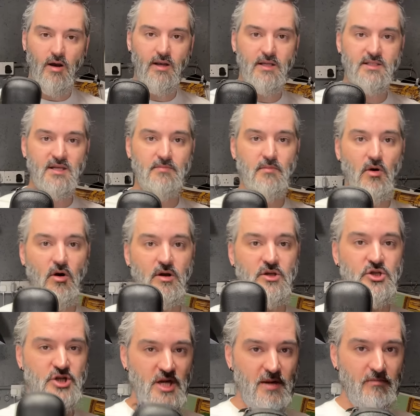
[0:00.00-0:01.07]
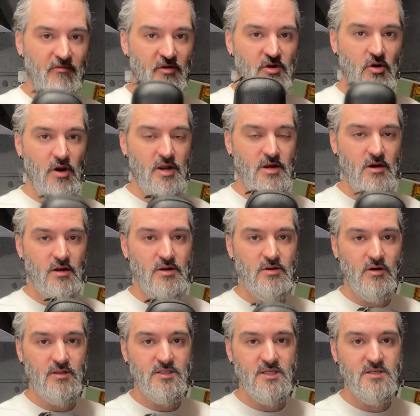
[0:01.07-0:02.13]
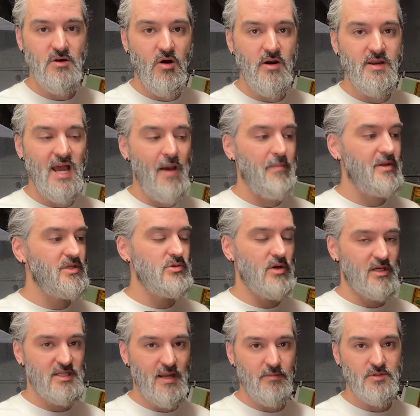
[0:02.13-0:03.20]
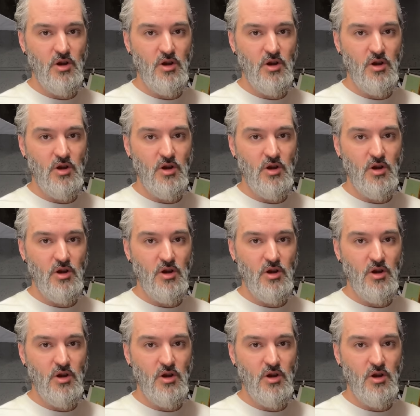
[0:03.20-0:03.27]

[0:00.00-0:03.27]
listed mine cheap for £99.99. Happy to accept